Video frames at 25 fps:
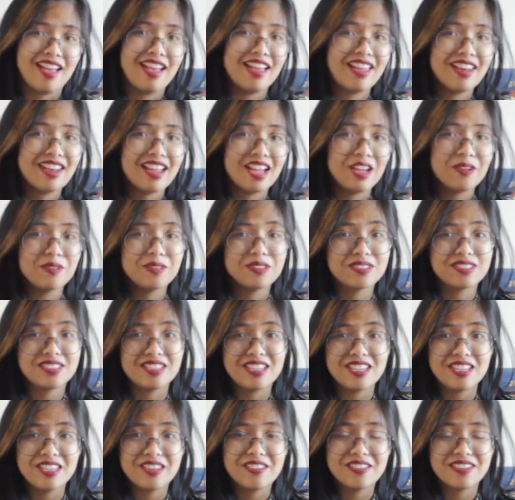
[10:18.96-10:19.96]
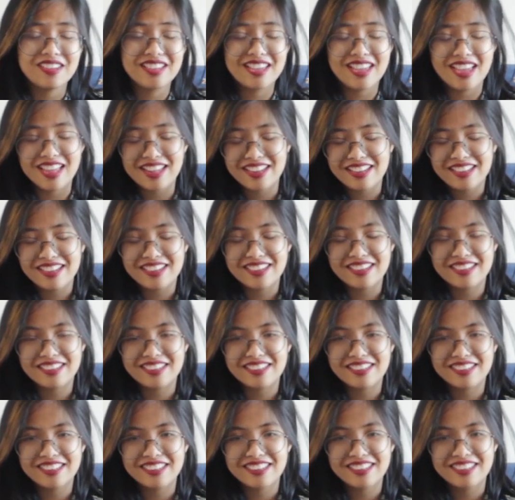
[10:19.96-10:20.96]
And I will see you again
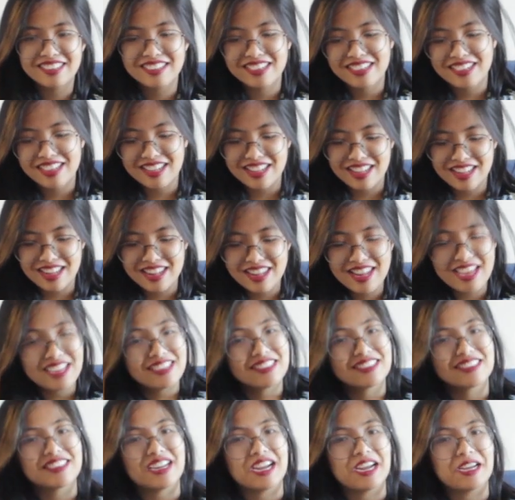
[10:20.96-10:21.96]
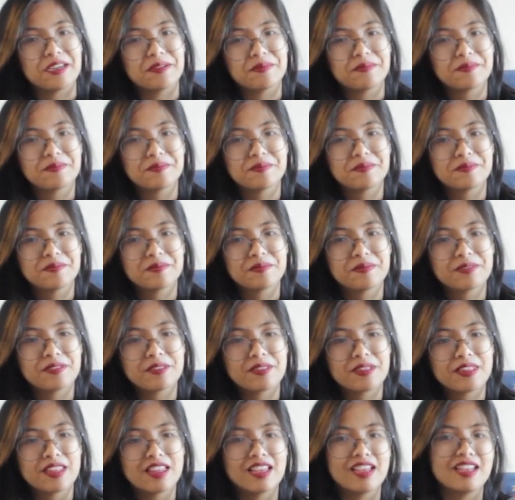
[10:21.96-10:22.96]
here next time.
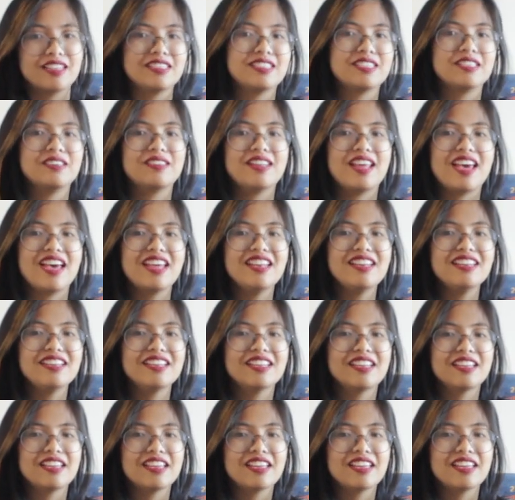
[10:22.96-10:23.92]
Till then,